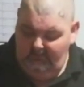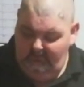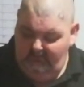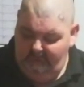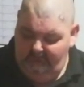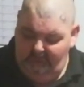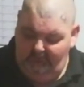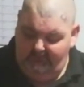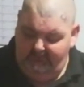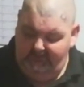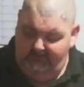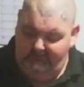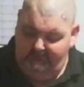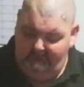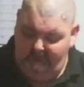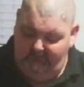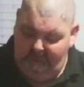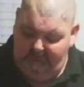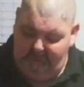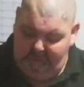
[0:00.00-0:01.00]
Bouquet
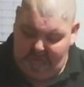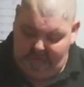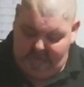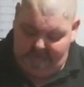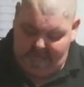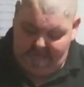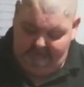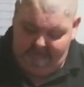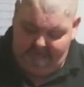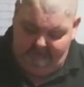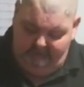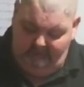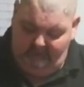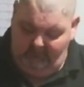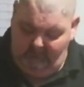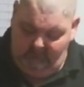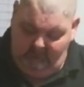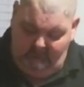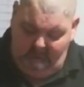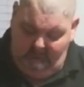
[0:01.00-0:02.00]
granny.
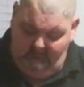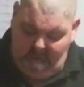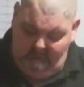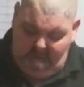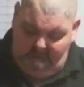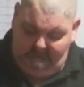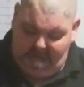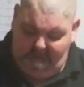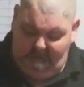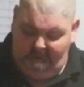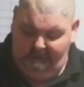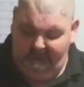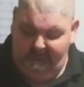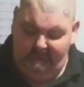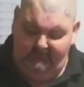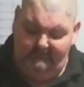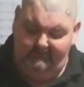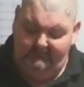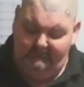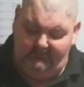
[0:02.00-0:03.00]
So
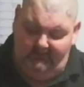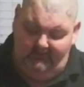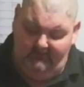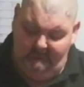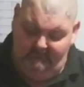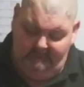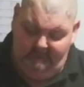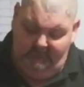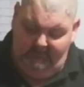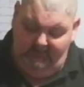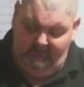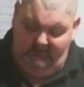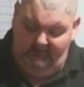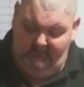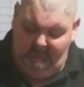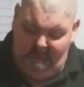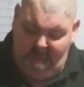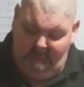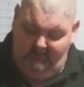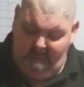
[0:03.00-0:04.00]
these
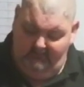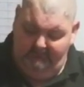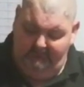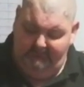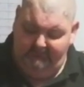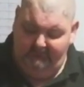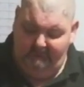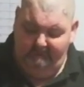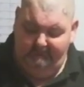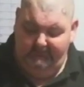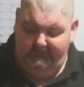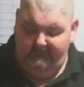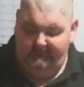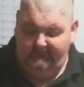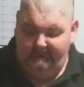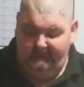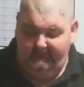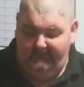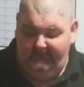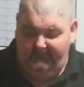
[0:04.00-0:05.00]
are bits and
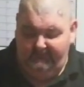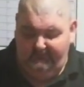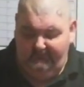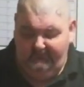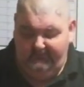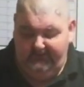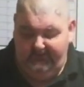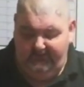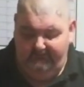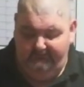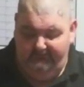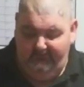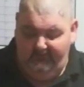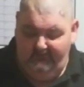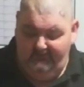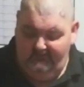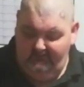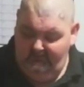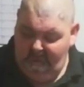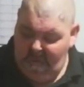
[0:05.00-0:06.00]
pieces that you'll keep
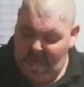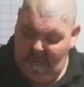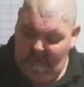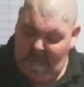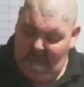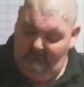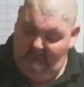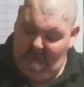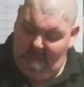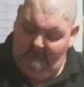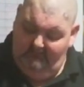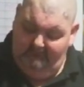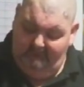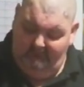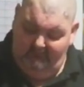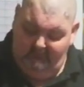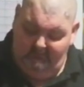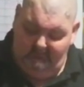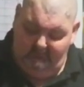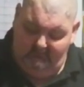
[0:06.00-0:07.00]

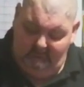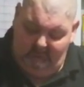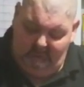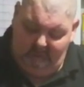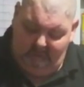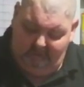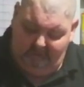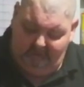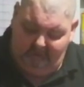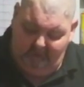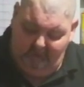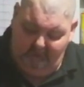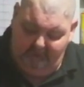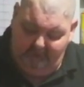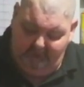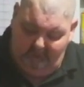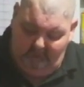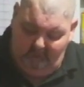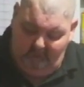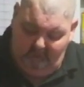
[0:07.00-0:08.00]
for a soup
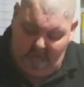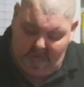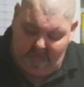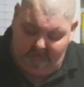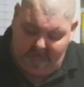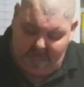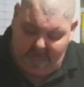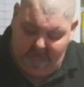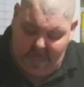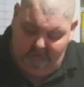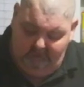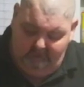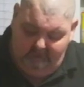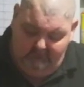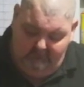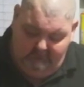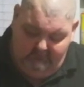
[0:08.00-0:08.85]
or a stew